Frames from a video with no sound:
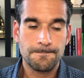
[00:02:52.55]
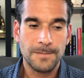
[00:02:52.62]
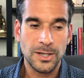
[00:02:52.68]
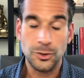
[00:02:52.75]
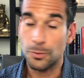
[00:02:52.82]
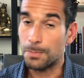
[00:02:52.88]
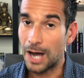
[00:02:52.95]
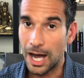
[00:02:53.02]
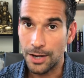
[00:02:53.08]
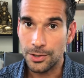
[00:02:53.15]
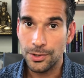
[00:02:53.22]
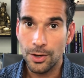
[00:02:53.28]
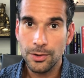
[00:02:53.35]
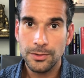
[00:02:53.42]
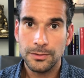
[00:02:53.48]
Does your partner
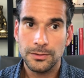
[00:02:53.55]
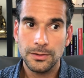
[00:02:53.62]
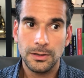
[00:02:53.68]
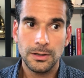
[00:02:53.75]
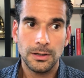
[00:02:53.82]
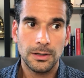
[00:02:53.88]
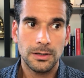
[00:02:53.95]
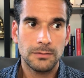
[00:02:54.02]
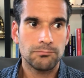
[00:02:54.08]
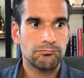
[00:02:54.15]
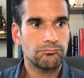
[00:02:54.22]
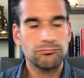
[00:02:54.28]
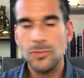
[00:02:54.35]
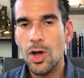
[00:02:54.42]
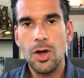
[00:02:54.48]
know?
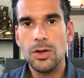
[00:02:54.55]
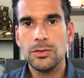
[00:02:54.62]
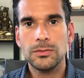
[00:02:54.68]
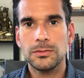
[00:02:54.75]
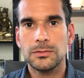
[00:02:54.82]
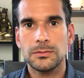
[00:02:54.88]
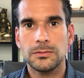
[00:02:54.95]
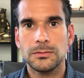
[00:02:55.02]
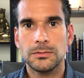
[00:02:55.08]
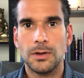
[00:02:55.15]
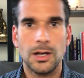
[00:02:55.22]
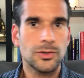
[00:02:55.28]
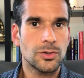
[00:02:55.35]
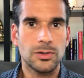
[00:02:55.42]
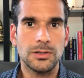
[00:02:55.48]
No,
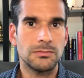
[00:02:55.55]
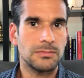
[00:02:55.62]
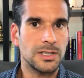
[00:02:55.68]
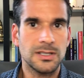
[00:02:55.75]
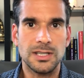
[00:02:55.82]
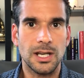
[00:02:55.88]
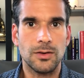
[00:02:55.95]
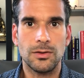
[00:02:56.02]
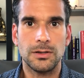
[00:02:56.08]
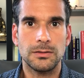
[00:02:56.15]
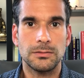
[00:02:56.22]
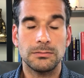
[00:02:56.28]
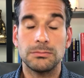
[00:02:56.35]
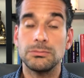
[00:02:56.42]
I do it in secret.